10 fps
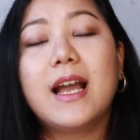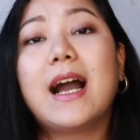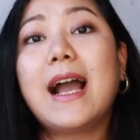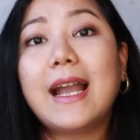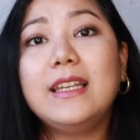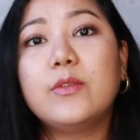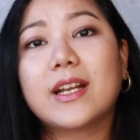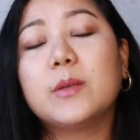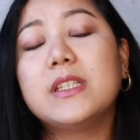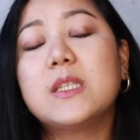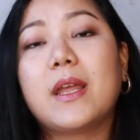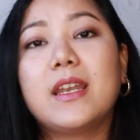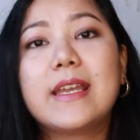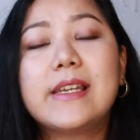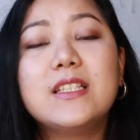I highly recommend
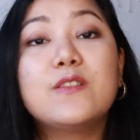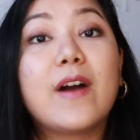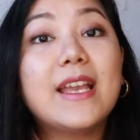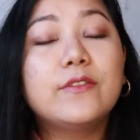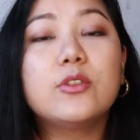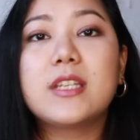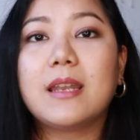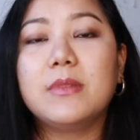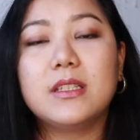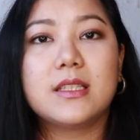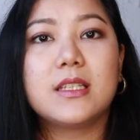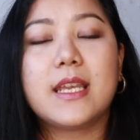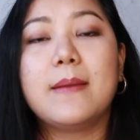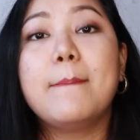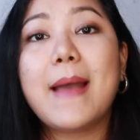spending at least 5 to 10 minutes a
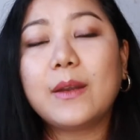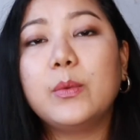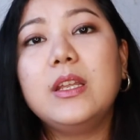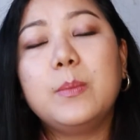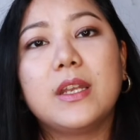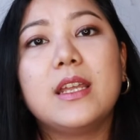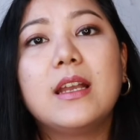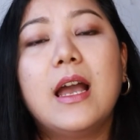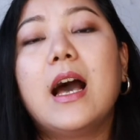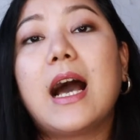day manually pinning